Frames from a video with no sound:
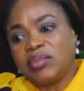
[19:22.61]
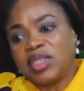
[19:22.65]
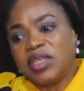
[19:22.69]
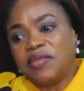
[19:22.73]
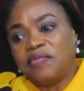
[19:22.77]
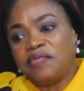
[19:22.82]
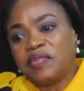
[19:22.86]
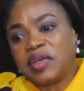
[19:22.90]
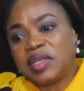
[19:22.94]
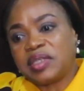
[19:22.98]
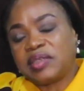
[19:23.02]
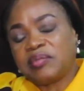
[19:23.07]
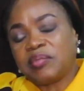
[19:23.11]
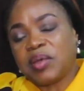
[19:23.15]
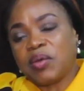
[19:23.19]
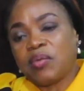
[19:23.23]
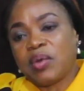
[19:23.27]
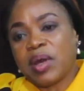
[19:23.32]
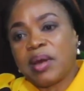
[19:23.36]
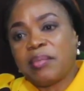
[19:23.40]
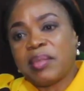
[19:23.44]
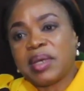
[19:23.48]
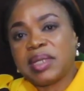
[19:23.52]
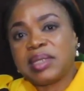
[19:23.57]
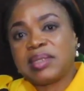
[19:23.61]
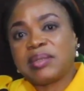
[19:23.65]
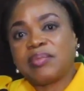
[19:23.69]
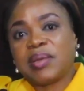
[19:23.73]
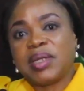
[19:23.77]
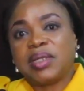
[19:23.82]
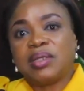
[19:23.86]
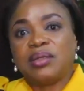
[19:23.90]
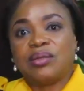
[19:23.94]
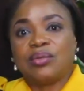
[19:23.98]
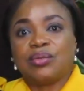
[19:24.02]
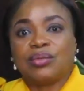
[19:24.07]
investment? Why am I
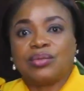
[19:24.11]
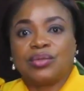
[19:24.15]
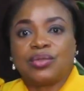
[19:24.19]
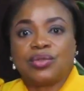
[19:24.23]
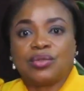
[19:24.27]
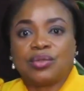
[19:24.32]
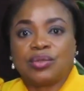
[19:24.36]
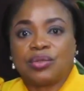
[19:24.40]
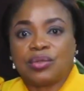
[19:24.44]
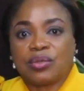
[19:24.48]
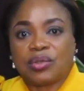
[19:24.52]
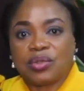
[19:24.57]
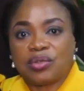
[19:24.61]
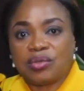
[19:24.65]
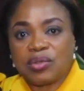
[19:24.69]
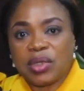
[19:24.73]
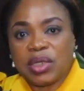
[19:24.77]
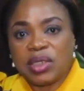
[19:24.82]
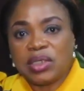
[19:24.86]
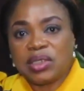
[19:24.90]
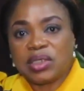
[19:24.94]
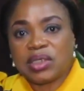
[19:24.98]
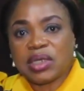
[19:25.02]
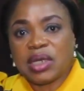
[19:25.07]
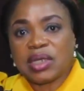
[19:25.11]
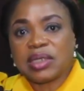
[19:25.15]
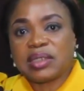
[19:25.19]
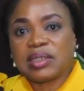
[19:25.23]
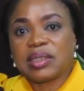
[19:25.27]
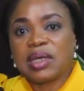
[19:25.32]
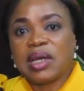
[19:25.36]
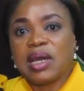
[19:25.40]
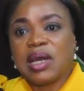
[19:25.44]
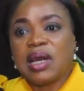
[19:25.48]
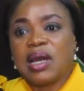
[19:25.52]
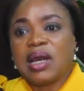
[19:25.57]
spending on total
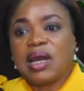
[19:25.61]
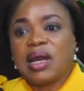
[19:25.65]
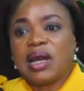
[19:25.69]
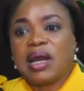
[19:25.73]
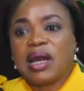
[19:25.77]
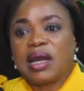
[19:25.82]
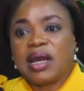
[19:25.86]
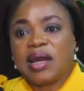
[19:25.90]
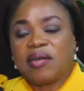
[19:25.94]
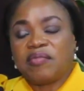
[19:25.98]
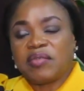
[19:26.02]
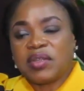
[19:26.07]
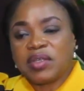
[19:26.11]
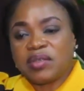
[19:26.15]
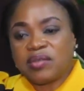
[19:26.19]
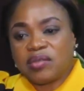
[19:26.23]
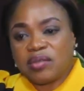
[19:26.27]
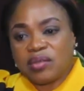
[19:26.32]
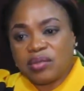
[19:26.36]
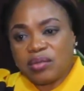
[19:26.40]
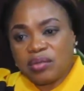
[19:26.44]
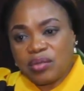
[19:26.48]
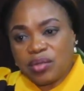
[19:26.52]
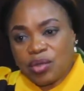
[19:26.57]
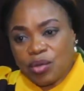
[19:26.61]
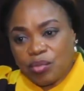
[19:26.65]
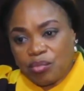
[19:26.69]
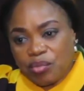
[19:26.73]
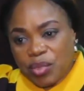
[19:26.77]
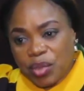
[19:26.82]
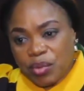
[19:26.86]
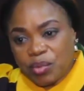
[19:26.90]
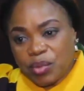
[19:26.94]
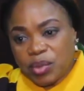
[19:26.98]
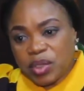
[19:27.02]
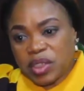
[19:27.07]
strangers? I have these young
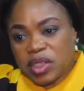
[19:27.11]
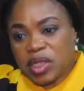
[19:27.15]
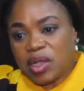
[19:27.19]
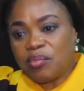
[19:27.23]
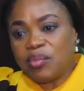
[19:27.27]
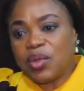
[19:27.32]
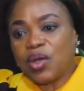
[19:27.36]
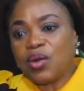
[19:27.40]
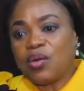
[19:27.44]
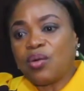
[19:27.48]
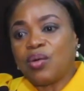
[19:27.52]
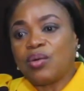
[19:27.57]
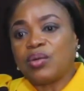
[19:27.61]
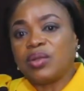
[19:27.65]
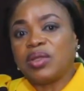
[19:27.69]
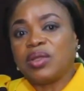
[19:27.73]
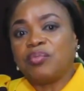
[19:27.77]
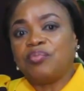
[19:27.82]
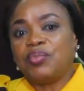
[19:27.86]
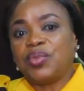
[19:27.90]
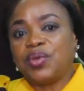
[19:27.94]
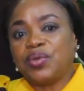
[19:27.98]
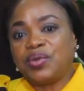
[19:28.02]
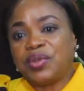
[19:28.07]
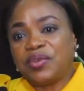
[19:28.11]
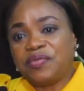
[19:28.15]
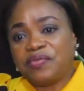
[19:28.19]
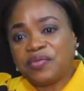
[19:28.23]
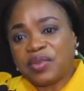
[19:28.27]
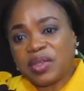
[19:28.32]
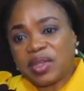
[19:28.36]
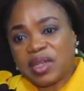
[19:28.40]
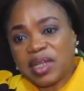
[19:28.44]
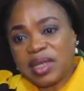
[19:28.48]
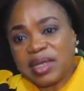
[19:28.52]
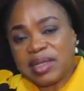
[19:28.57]
people tell me all the
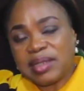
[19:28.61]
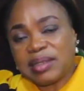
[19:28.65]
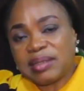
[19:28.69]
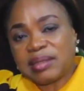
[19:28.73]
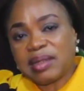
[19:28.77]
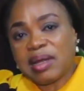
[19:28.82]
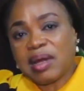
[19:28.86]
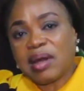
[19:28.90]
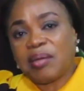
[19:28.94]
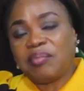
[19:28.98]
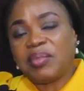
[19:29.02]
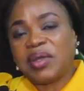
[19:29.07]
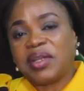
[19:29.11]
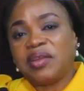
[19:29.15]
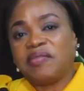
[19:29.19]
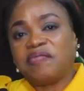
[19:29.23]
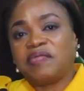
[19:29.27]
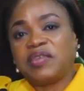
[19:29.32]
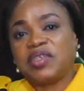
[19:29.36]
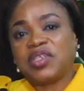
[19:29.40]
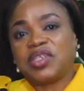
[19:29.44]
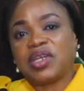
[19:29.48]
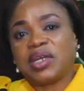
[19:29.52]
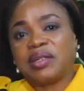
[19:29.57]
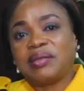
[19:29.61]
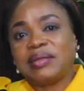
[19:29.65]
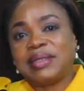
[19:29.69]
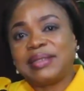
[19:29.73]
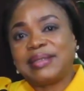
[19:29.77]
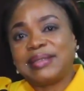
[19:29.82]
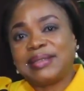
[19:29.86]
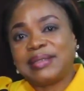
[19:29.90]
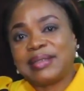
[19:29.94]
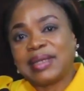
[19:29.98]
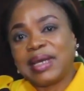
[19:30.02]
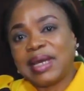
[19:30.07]
beautiful things that our
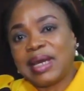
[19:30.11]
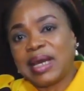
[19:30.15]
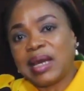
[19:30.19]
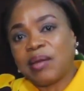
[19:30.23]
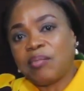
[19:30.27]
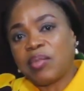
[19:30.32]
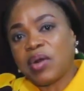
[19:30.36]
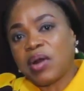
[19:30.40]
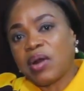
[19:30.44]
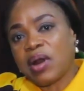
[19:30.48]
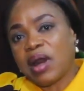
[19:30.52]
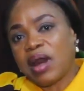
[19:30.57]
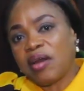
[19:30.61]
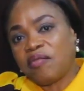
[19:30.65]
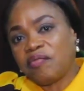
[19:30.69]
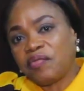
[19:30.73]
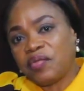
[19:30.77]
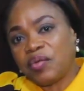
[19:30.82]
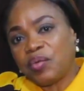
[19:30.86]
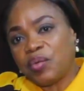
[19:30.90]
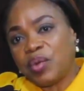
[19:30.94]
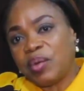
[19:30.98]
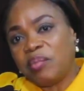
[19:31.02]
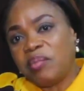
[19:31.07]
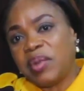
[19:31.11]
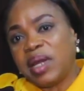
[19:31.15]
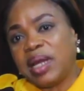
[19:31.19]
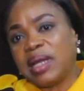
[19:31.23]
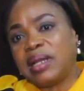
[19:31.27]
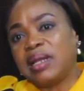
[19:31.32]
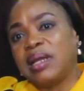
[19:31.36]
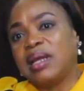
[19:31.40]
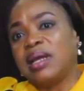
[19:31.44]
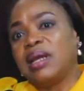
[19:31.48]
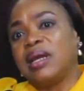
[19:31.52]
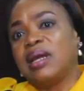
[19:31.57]
beneficiaries say about
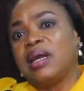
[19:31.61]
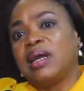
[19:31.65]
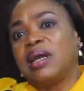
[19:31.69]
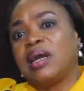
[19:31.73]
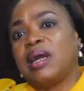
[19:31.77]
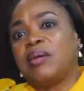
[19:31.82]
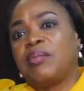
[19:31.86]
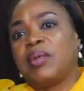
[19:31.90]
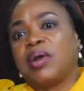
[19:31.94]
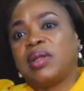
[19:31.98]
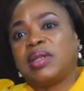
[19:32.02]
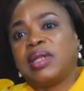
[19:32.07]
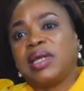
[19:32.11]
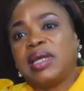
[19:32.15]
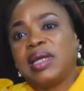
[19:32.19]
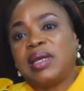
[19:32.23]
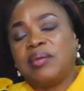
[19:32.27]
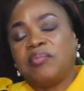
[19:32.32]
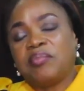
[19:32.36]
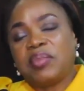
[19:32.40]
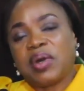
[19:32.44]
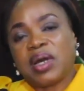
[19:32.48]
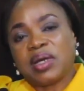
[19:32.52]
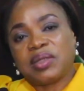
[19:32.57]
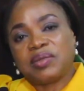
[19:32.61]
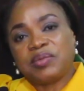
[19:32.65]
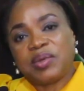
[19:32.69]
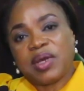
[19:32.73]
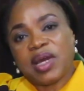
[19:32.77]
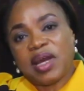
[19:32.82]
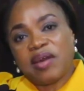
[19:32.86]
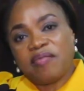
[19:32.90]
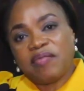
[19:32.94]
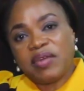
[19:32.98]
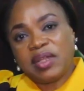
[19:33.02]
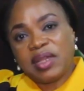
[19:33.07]
AfriWomen, about the impact
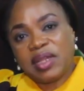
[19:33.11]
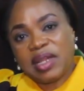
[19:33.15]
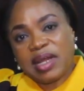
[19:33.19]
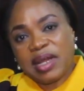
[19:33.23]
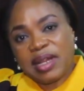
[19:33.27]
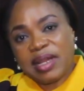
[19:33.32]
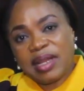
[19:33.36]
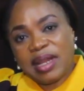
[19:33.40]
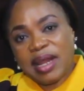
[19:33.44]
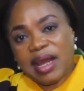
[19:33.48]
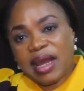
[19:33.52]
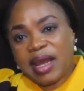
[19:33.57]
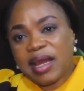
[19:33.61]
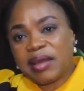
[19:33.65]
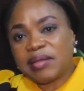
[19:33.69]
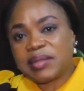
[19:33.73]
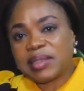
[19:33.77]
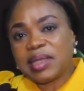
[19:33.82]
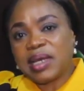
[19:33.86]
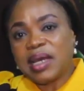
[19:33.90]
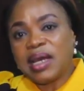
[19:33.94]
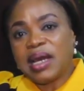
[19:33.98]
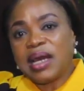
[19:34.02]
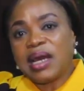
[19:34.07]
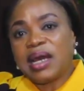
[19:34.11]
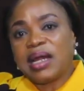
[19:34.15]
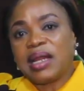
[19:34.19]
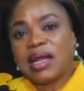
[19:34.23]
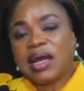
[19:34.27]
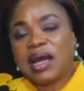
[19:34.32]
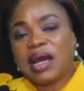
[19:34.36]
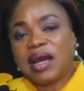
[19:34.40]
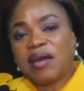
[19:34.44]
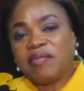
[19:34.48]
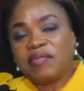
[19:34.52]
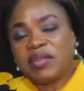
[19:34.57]
we have in their lives,
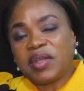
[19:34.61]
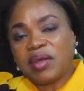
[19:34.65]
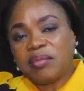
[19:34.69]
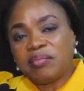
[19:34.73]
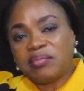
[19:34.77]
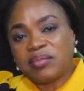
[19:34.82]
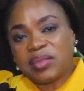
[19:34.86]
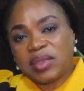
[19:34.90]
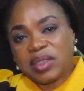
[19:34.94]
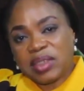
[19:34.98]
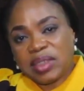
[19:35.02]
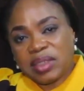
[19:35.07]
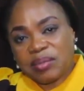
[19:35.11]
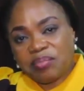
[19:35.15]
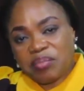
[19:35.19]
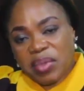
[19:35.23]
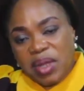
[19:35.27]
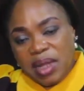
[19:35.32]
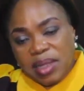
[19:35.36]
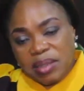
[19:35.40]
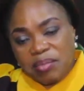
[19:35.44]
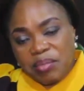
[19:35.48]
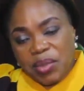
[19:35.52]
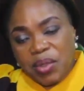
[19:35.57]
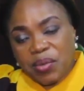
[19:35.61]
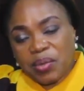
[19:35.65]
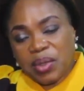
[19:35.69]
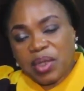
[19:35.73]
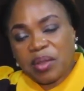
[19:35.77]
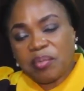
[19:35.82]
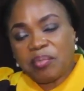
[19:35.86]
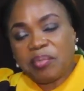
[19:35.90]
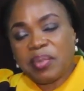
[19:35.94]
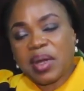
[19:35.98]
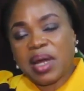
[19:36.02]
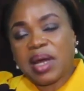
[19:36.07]
and I have them pat me
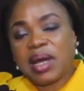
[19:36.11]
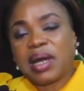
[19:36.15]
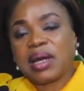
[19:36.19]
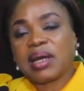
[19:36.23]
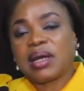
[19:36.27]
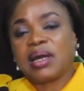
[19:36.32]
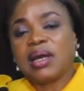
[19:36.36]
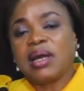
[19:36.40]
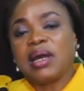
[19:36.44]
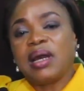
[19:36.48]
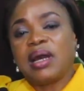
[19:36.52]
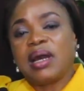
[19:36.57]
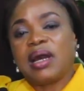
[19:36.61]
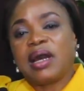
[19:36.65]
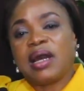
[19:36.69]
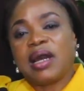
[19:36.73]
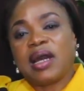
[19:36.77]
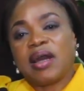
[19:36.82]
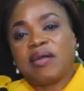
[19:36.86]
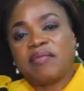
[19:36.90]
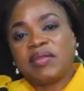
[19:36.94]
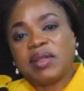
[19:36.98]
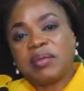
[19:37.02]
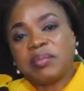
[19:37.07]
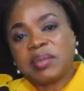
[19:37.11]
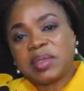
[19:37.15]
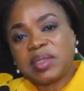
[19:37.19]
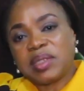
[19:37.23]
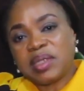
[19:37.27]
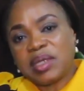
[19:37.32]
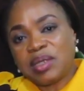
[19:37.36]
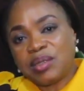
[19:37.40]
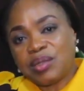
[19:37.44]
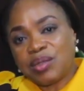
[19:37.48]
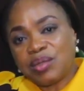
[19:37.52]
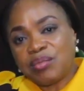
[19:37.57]
on the back. I have them
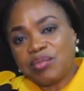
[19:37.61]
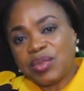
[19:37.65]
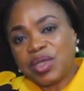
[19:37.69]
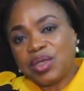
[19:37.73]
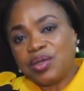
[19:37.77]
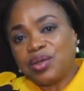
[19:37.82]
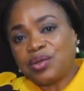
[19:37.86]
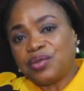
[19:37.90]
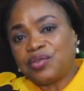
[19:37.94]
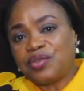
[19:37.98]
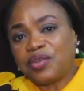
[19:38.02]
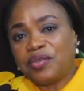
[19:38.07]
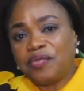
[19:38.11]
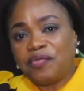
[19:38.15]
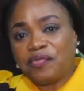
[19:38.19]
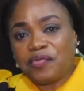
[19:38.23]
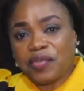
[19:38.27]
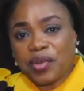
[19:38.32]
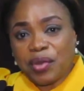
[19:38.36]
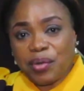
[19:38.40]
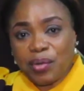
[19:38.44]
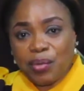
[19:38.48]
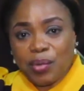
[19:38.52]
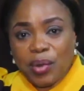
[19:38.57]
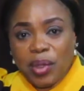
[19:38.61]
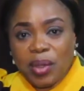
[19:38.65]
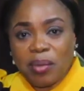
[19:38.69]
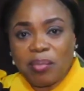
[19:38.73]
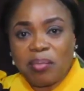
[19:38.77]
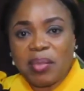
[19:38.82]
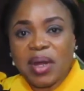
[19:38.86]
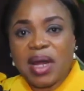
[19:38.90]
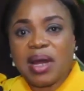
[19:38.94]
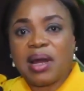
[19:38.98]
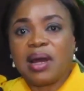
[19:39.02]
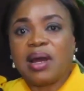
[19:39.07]
say to me, you're doing very
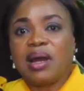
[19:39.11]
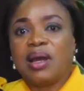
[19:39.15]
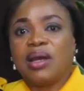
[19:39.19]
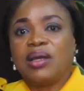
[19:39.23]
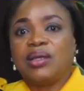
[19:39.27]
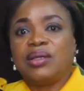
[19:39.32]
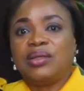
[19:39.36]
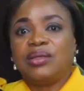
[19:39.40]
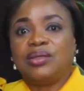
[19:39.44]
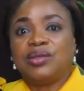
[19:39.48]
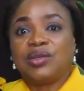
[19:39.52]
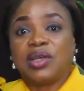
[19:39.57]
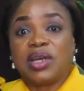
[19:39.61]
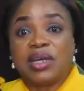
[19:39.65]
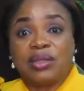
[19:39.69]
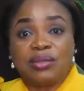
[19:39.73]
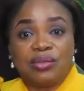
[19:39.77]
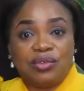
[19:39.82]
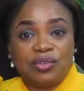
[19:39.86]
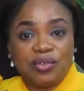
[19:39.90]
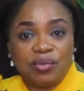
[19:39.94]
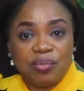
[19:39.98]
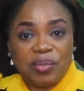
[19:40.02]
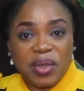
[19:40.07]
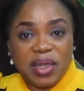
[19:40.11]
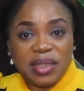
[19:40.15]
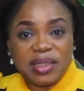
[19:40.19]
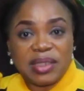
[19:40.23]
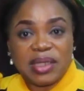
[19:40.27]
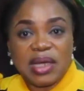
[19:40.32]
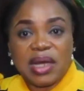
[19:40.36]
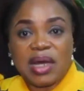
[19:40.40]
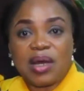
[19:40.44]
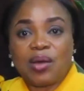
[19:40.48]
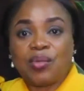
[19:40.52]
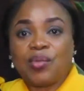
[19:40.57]
well, Ma, you can do
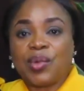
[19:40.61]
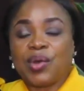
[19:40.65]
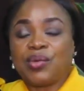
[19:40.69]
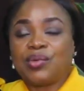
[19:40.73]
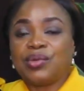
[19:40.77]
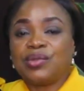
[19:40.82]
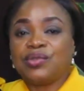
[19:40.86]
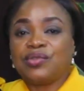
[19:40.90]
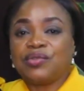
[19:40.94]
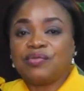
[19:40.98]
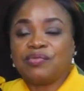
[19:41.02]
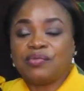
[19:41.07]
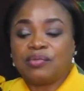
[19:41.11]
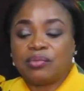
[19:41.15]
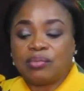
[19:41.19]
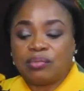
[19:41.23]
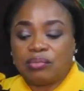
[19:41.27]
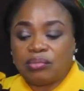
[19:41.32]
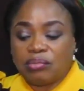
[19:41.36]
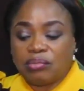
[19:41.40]
better, and we're going to